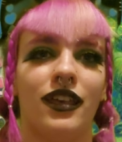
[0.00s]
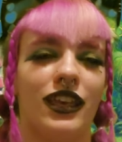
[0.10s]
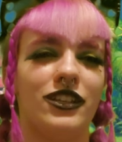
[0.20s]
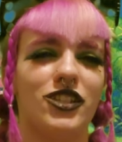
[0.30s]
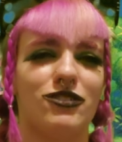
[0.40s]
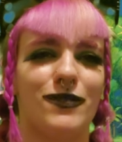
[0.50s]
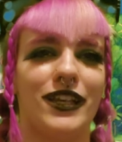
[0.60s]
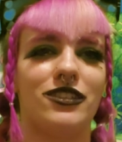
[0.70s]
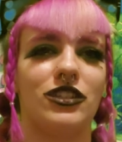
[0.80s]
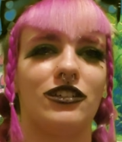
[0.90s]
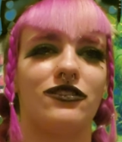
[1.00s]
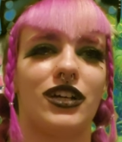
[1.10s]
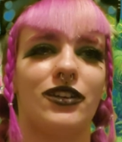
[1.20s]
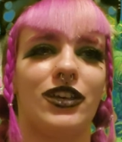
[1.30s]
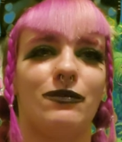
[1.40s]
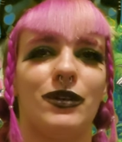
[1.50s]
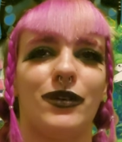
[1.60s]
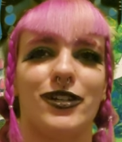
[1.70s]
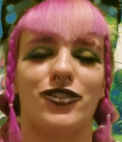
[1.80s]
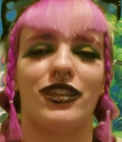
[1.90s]
It just reminds you of how you could be
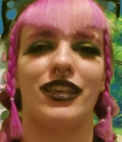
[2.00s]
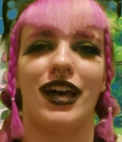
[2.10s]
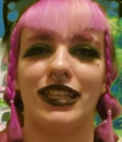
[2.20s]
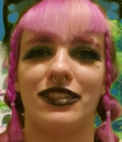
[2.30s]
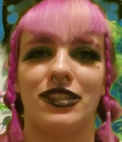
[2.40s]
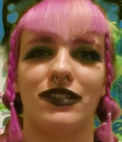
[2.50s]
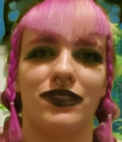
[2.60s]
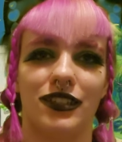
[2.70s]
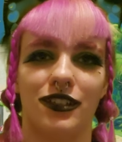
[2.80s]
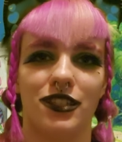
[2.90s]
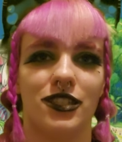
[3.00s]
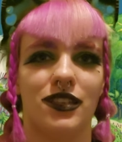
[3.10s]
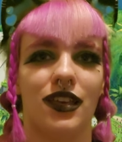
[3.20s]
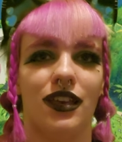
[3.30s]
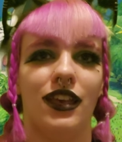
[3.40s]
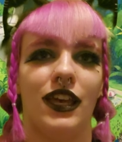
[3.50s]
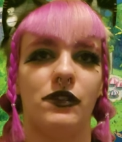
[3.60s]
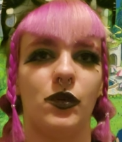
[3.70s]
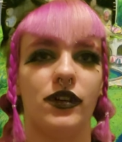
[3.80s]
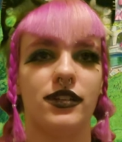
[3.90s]
watching that instead of this. If
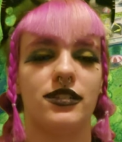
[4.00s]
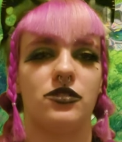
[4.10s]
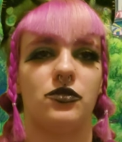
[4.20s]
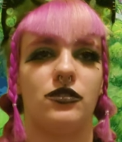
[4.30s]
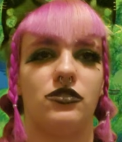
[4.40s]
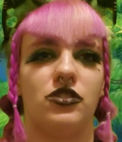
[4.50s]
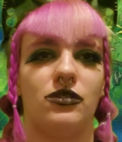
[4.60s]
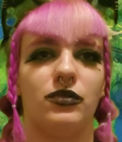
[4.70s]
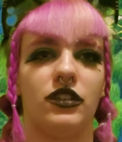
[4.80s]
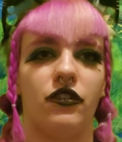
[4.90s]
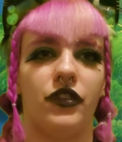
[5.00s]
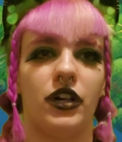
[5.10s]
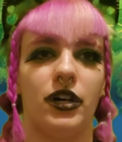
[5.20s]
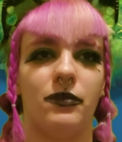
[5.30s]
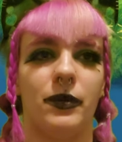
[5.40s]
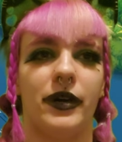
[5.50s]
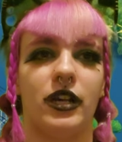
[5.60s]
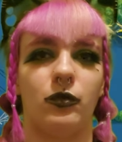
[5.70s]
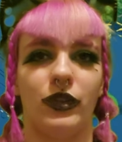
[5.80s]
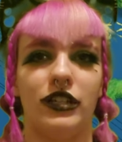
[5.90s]
you want a Studio Ghibli film about
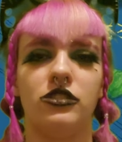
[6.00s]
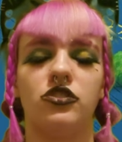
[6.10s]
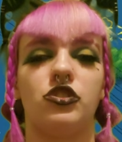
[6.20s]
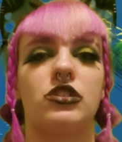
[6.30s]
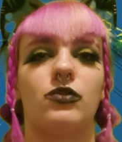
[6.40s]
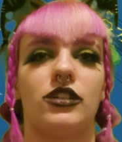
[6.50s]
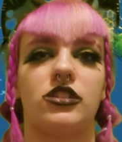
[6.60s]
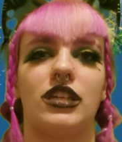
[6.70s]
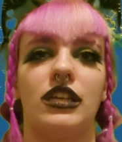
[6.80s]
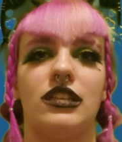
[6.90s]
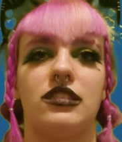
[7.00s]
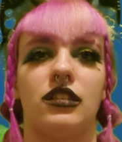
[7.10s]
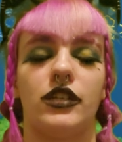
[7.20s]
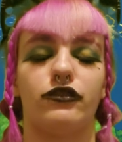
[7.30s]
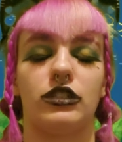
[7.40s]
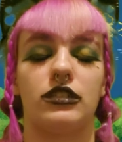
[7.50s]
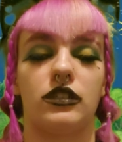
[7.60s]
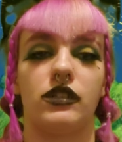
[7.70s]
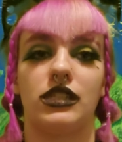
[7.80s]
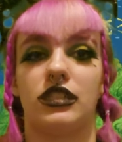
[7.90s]
a witch, just watch Kiki's Delivery
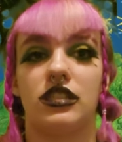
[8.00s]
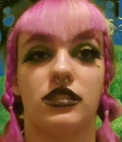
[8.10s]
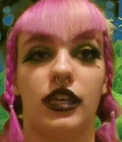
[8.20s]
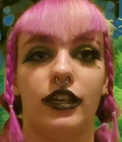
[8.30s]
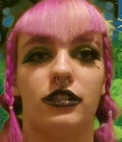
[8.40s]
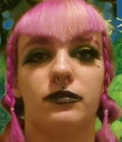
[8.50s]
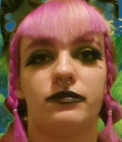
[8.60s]
Service instead.